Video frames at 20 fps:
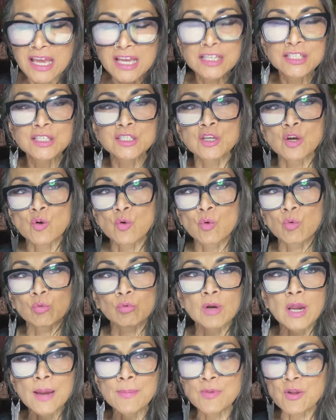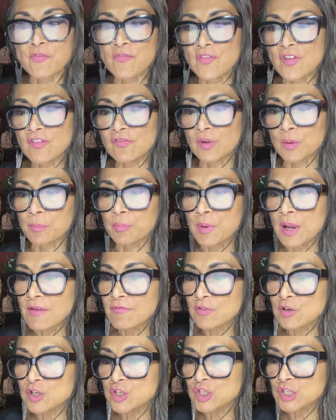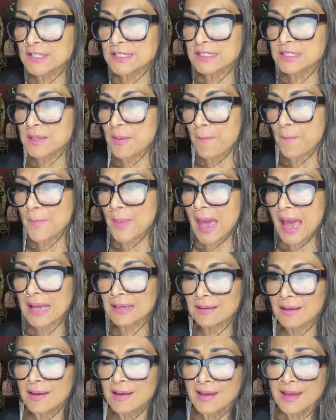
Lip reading: So grab your favorite beverages, sit back,